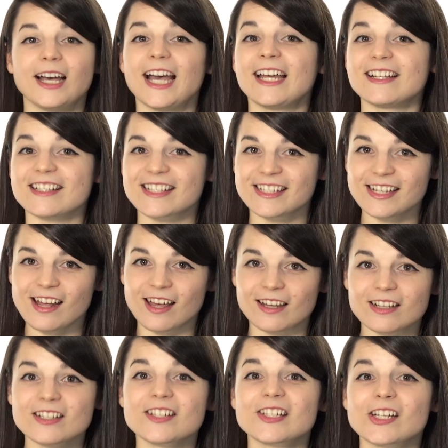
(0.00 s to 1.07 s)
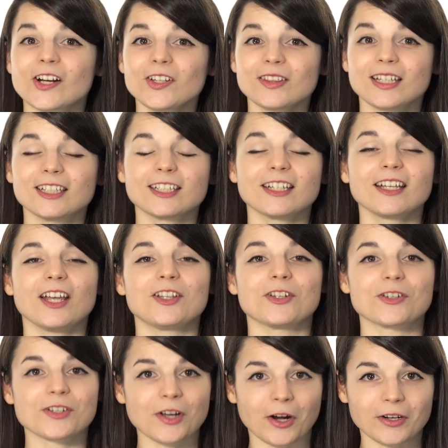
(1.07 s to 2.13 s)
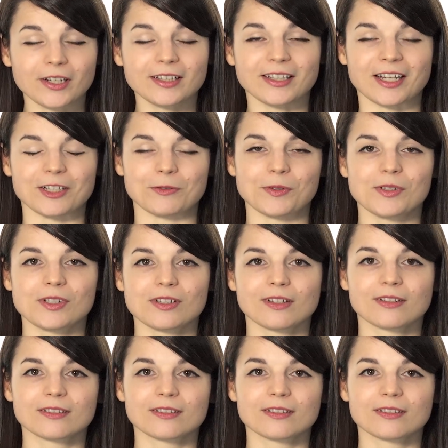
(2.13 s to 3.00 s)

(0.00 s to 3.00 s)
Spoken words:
and instead start thinking in your target language.